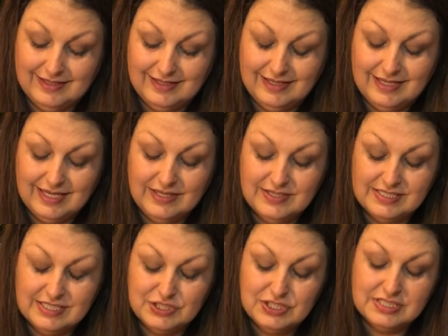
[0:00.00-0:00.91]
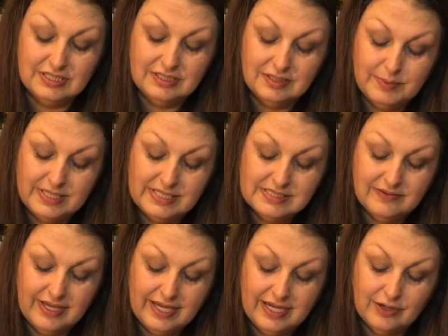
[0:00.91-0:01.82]
Okay, this is just a little piece of
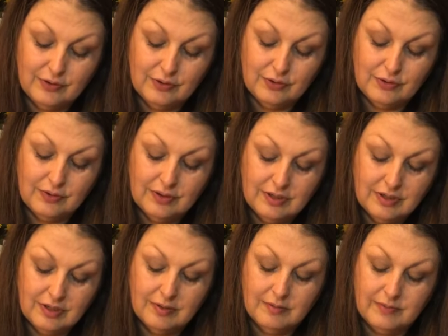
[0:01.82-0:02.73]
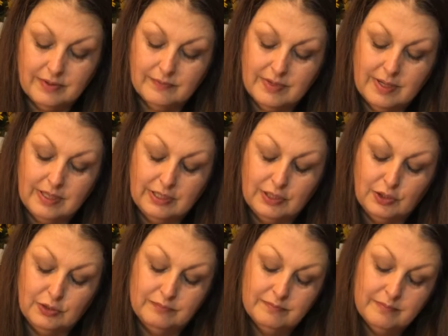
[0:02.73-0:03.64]
hair, or a
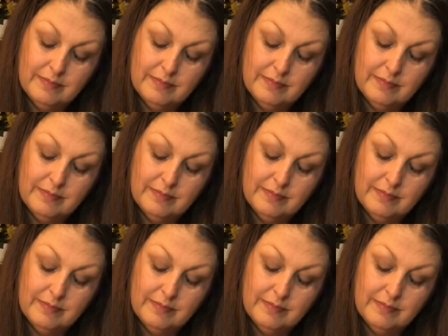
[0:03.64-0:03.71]
little